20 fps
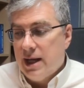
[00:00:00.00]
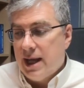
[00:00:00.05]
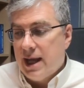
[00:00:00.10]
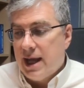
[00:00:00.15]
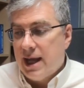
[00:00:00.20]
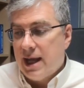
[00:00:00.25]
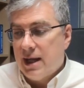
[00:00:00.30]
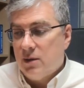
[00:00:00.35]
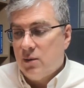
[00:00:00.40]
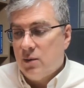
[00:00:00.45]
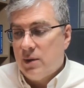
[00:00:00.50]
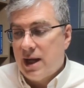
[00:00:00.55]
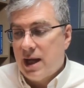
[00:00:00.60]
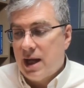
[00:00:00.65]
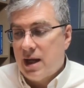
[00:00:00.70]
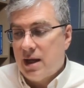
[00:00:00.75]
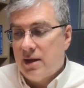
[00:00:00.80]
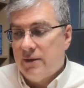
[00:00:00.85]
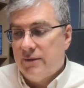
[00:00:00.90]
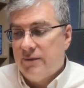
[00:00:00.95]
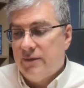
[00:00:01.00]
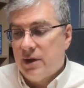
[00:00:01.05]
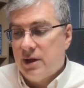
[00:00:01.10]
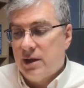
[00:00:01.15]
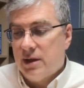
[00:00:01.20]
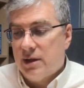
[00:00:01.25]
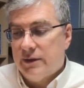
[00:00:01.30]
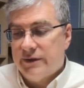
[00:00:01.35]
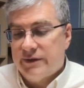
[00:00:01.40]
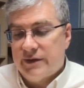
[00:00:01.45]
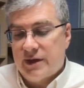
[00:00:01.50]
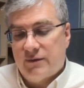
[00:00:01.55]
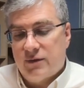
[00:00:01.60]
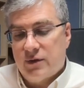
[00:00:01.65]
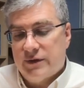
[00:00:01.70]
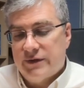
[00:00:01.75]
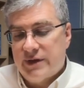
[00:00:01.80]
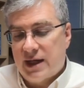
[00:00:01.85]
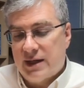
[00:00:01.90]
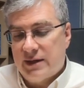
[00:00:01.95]
and we have several
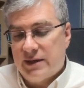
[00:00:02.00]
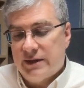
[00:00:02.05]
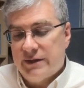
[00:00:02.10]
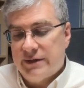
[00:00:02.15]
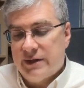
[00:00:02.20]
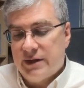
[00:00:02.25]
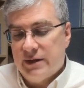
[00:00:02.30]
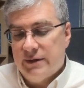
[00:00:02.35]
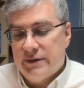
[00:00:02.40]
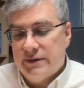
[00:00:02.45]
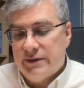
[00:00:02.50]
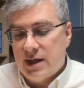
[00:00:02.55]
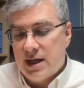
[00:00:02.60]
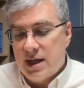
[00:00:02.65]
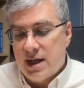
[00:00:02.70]
sentences